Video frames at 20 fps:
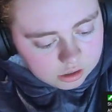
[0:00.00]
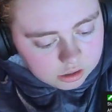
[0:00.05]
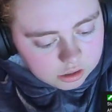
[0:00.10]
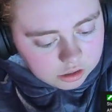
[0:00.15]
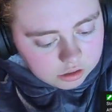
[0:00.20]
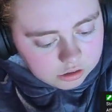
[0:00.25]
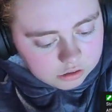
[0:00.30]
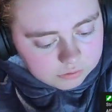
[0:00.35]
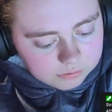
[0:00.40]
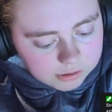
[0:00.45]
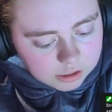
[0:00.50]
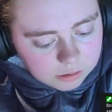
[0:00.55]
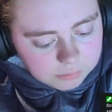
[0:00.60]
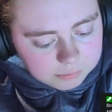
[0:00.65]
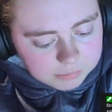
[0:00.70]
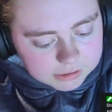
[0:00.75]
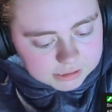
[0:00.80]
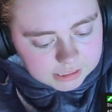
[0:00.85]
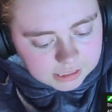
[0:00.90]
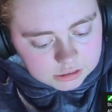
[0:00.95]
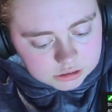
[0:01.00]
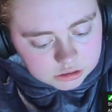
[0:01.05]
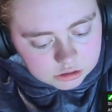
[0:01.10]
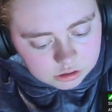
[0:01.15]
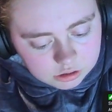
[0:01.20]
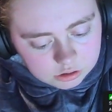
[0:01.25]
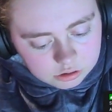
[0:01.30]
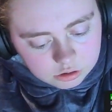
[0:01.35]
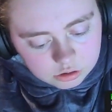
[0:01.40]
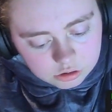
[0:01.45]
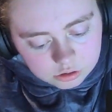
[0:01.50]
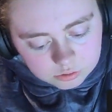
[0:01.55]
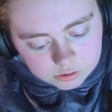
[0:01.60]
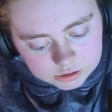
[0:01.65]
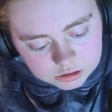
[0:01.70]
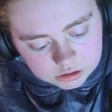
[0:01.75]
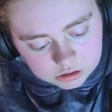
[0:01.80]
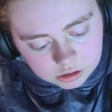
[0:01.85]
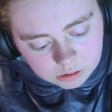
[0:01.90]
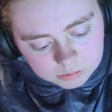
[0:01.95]
Lou ran up beside his son, who
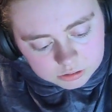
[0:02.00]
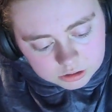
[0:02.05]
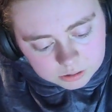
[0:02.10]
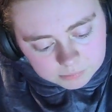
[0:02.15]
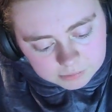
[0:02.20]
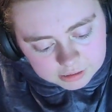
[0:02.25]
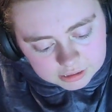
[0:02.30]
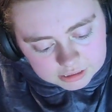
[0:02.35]
had stopped to